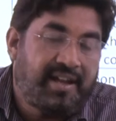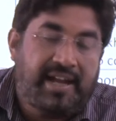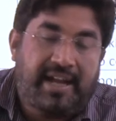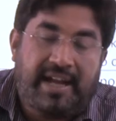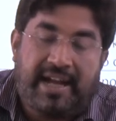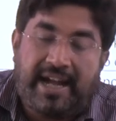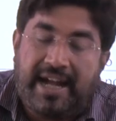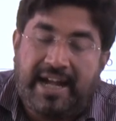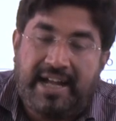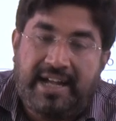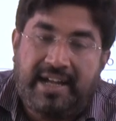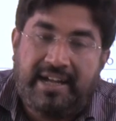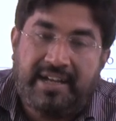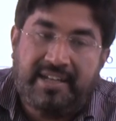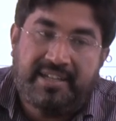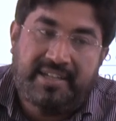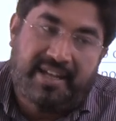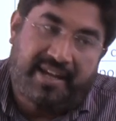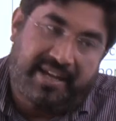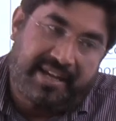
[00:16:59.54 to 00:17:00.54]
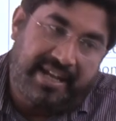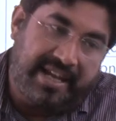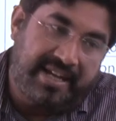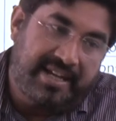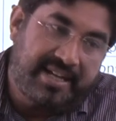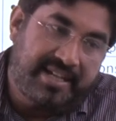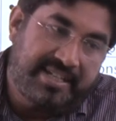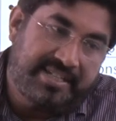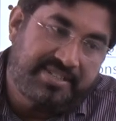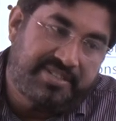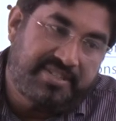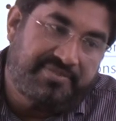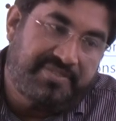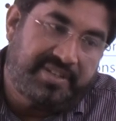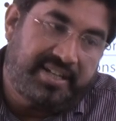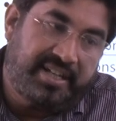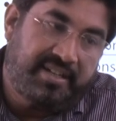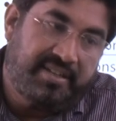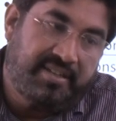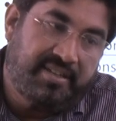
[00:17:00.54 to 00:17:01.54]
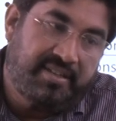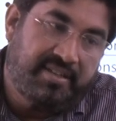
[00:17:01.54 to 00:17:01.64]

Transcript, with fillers: And the reality is different.